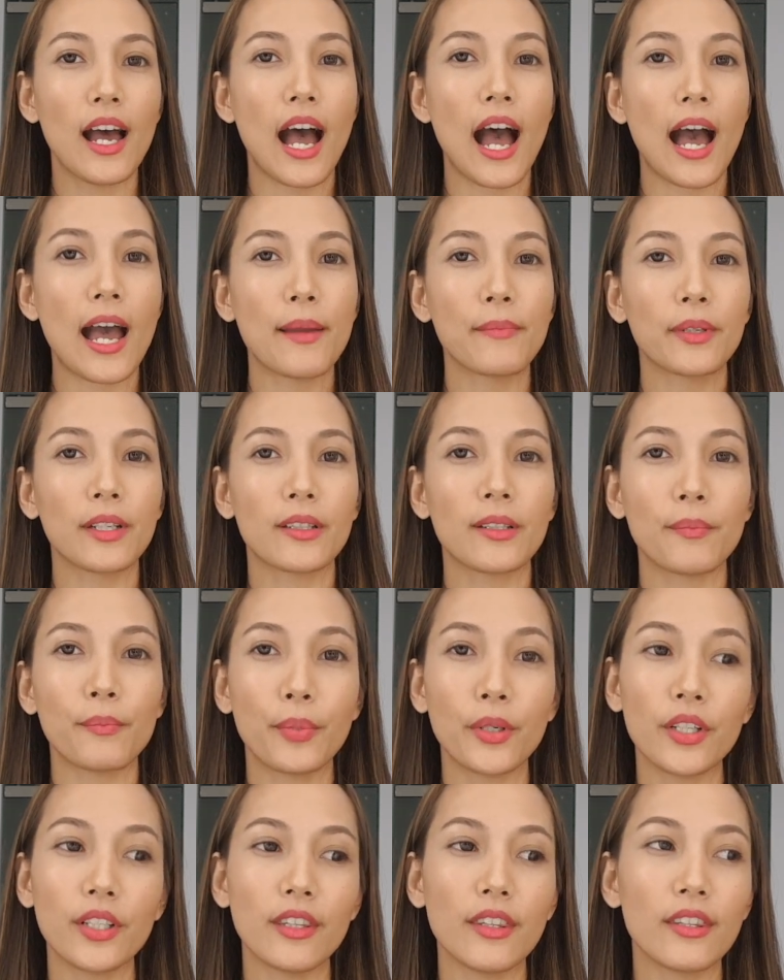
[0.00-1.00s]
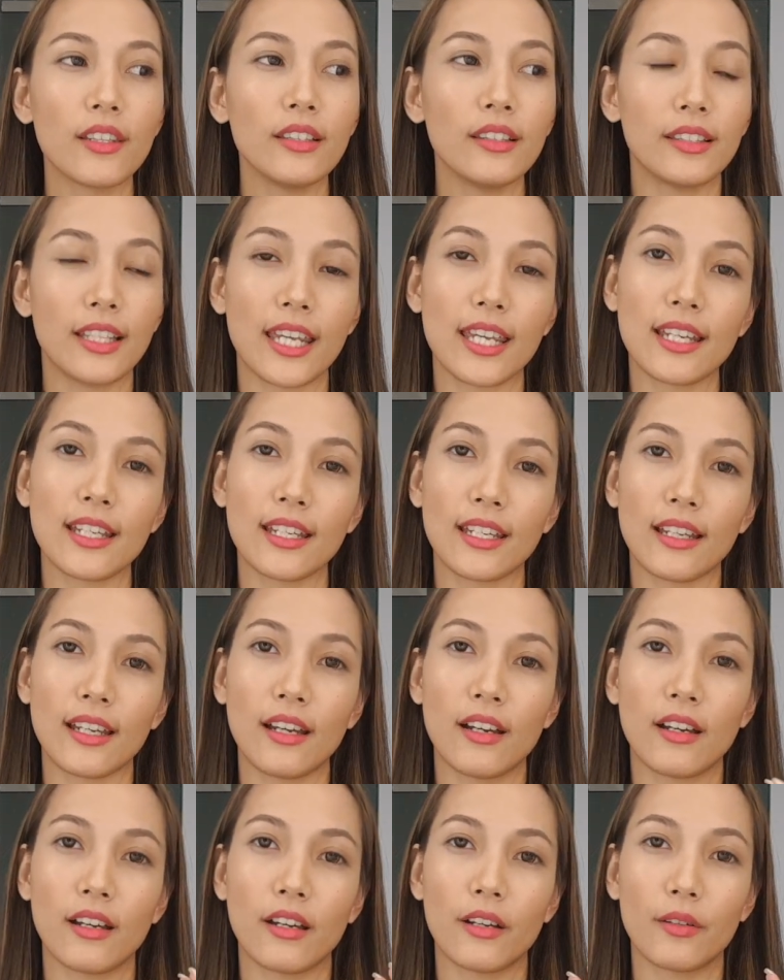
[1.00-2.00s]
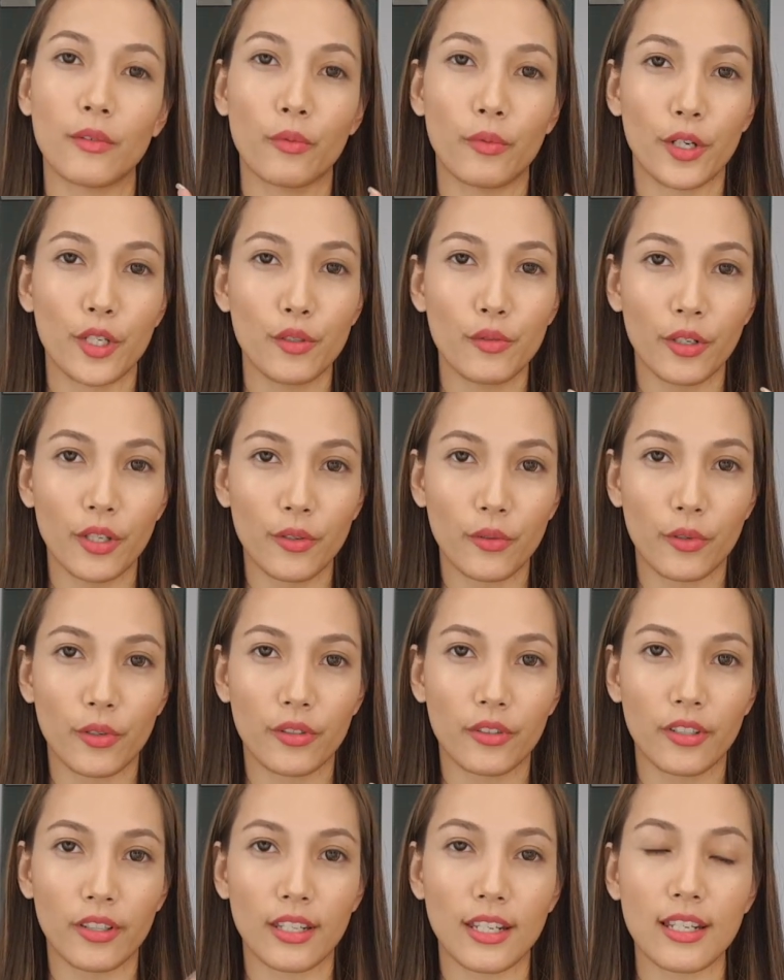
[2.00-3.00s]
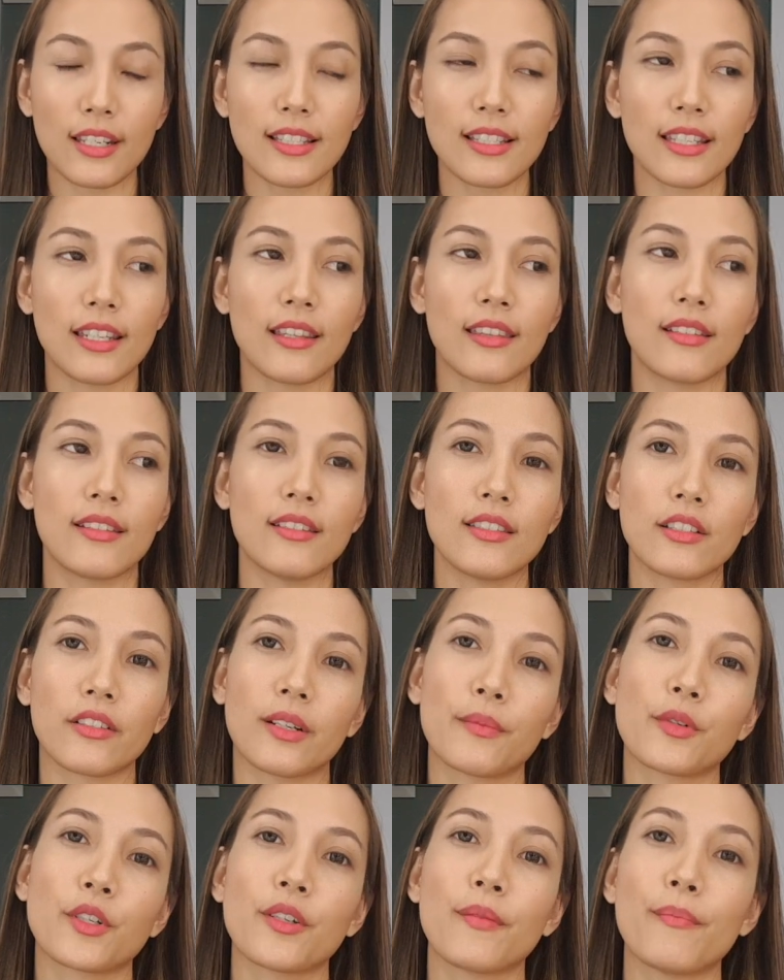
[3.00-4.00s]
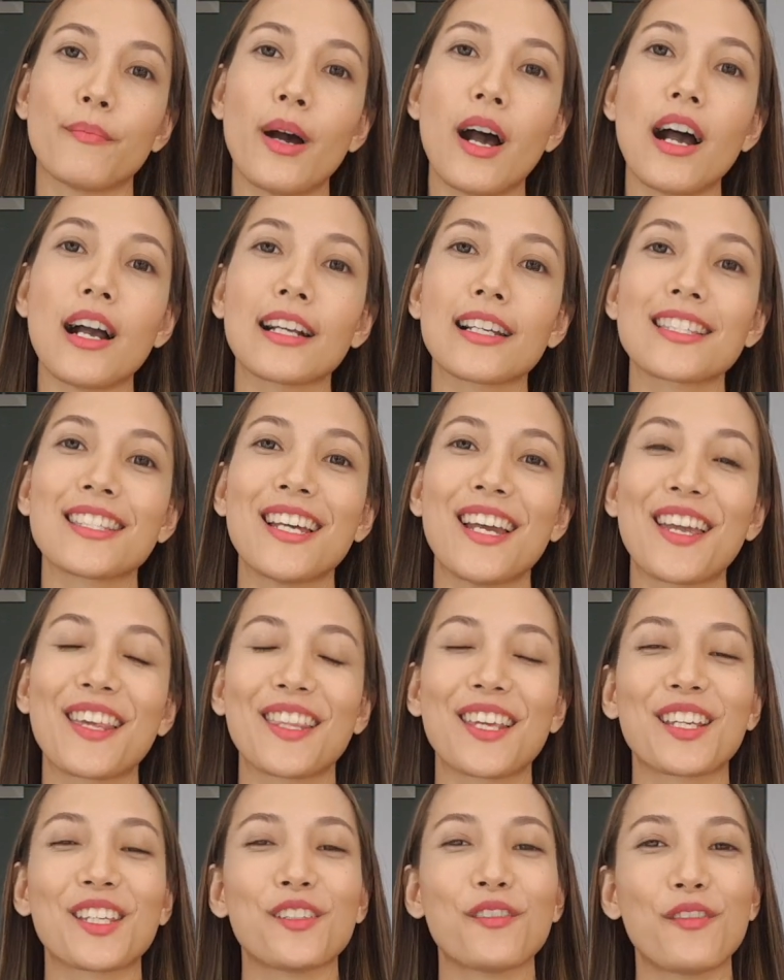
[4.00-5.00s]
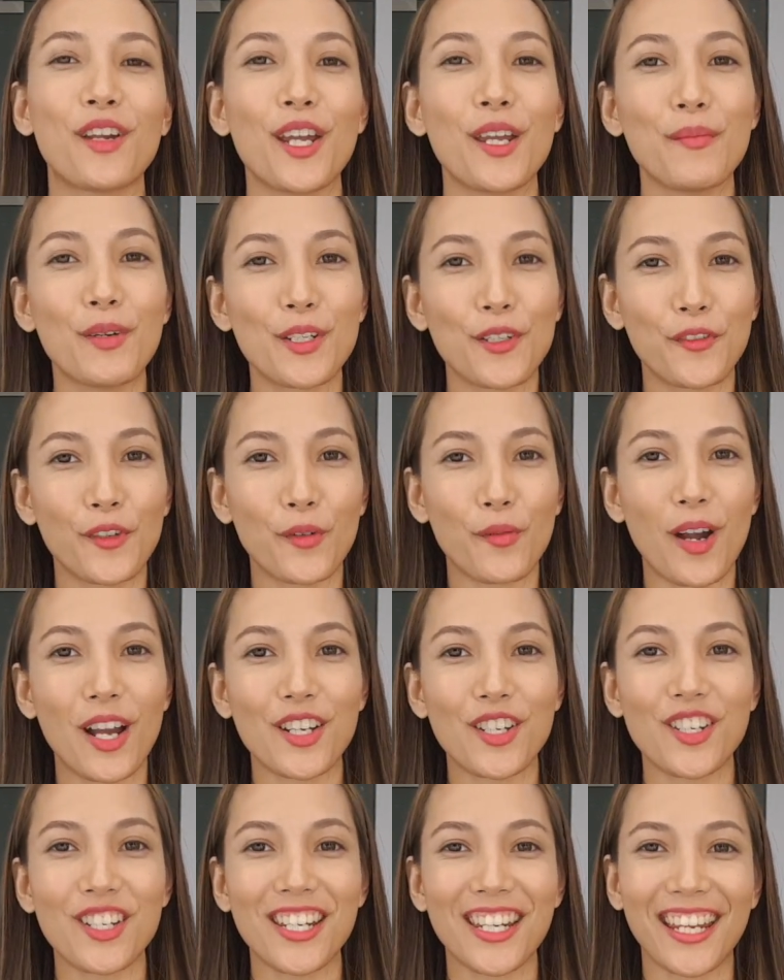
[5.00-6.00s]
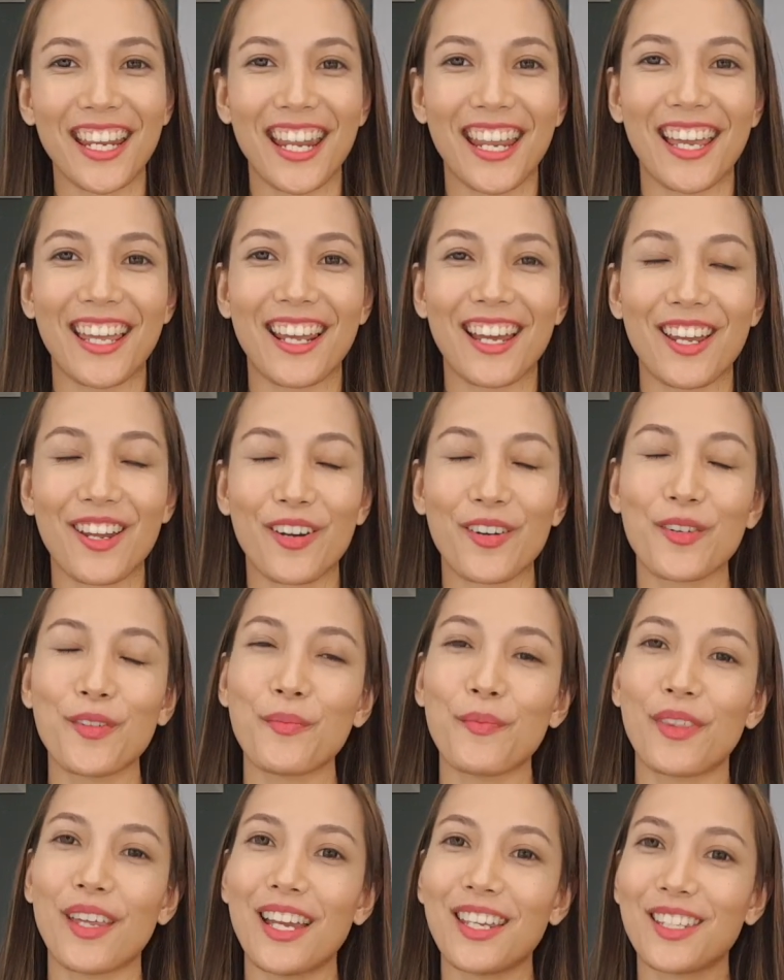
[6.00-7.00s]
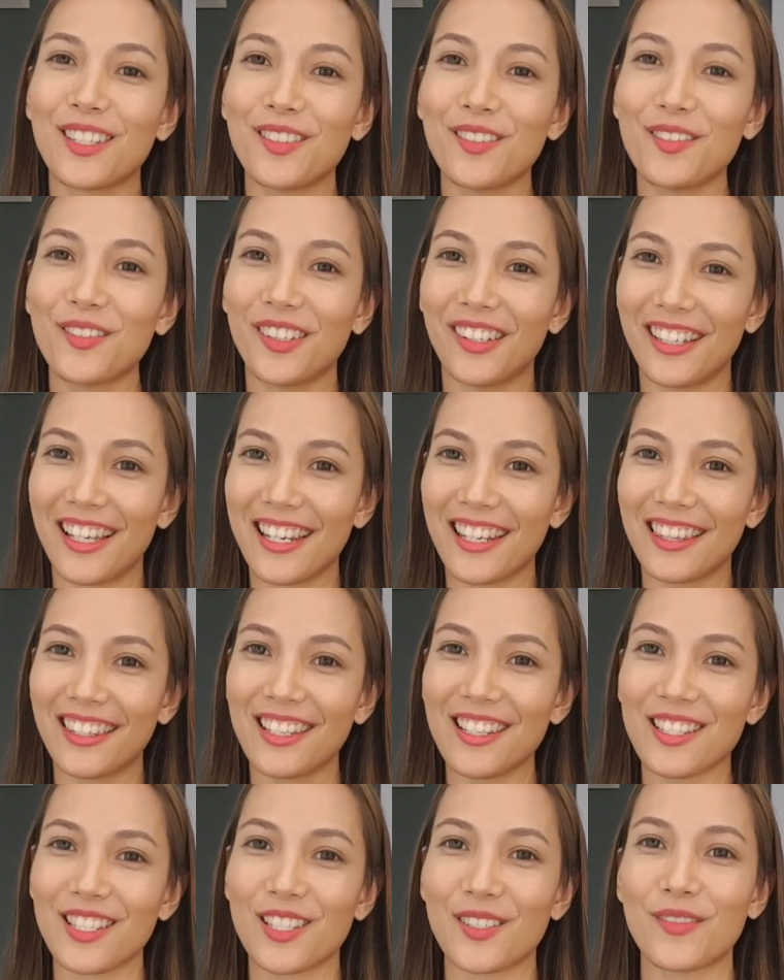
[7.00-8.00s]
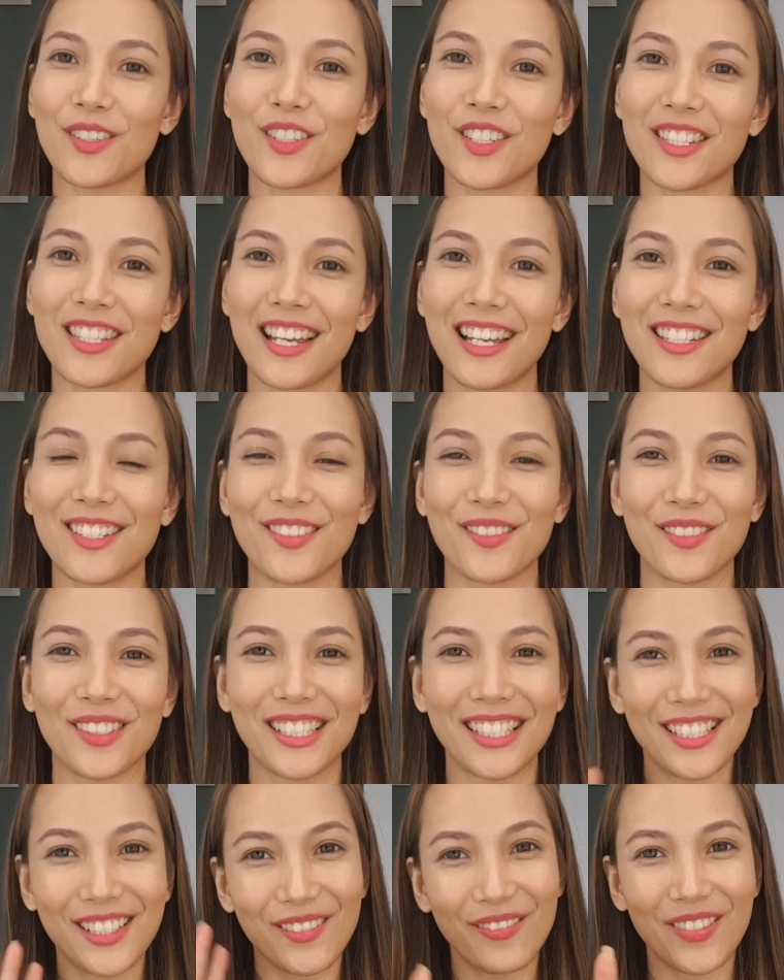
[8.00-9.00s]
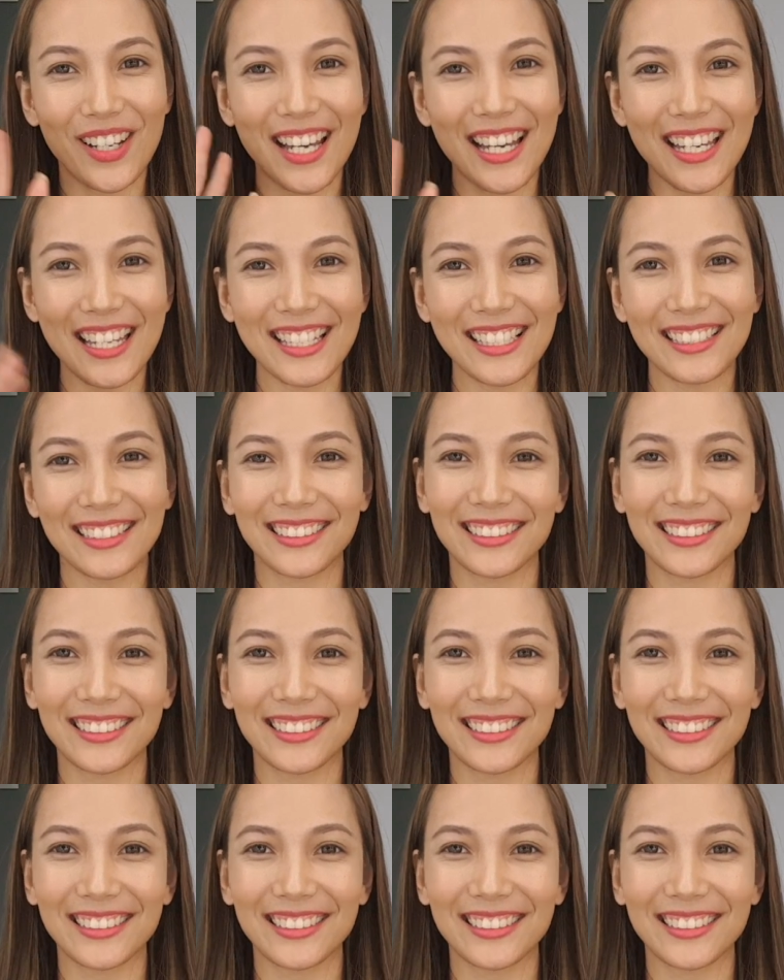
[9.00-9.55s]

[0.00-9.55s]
I'm gonna put the link where you can order these in the description box. Thank you very much for watching, and I hope that you like these as much as I do. Bye!